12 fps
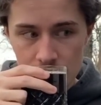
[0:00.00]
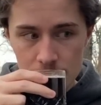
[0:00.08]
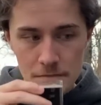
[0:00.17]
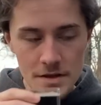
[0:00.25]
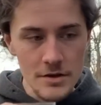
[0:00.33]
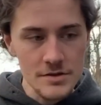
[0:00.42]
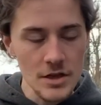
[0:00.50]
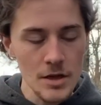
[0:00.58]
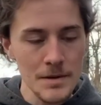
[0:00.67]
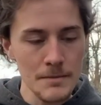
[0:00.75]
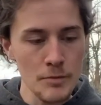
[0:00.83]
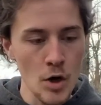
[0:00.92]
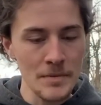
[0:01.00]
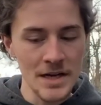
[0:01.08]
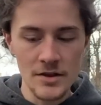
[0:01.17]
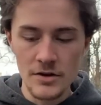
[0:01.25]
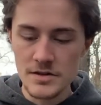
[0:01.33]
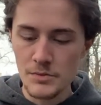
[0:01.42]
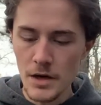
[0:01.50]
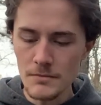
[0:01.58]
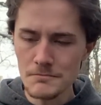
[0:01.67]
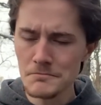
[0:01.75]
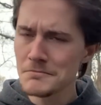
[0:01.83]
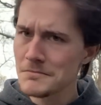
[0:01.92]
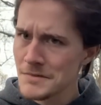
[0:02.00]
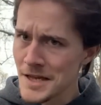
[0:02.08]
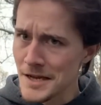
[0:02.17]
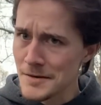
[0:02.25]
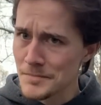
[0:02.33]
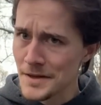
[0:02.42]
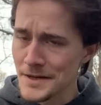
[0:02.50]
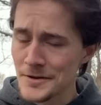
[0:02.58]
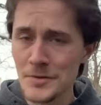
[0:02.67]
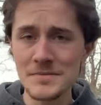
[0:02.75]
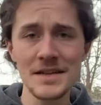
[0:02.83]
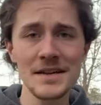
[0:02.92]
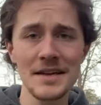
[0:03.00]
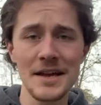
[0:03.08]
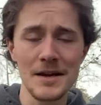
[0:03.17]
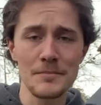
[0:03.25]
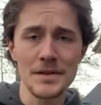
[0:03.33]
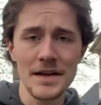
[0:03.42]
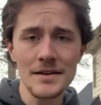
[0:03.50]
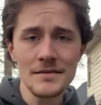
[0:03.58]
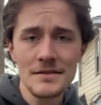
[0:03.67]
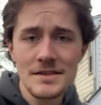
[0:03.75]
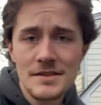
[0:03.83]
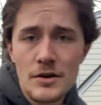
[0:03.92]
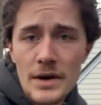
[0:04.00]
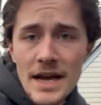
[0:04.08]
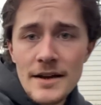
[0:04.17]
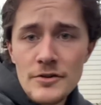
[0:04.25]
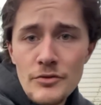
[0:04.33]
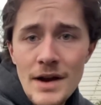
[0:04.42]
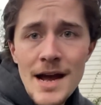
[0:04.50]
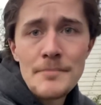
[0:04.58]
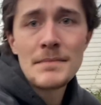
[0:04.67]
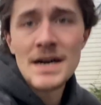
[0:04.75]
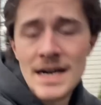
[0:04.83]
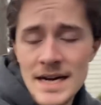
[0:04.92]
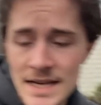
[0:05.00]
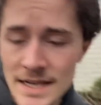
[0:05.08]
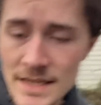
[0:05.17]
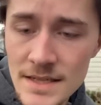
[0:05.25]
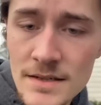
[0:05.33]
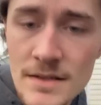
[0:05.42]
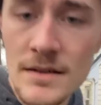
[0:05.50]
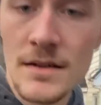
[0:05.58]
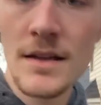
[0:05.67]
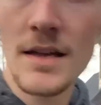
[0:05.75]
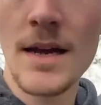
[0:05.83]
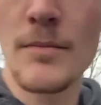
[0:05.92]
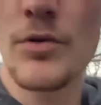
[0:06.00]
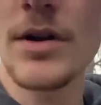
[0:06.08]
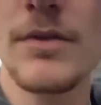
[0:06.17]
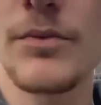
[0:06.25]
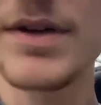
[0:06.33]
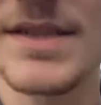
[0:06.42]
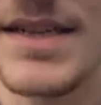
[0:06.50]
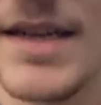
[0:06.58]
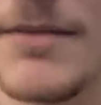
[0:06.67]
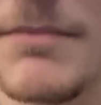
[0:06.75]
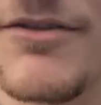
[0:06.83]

But there's a little bit of bourbon in there as well. Can't complain, you know what I'm saying? Can't complain. Let's go ahead and grab my camera once again, my